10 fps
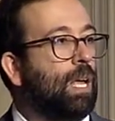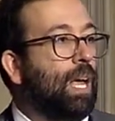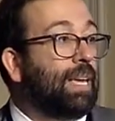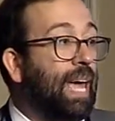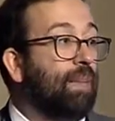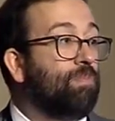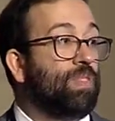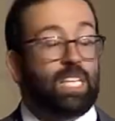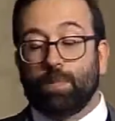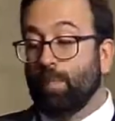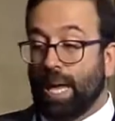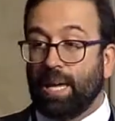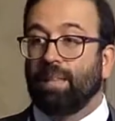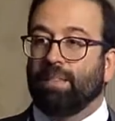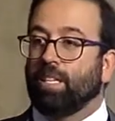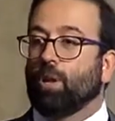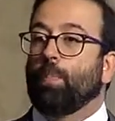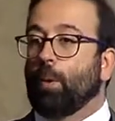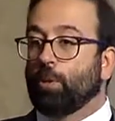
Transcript: Again, these, may, these are about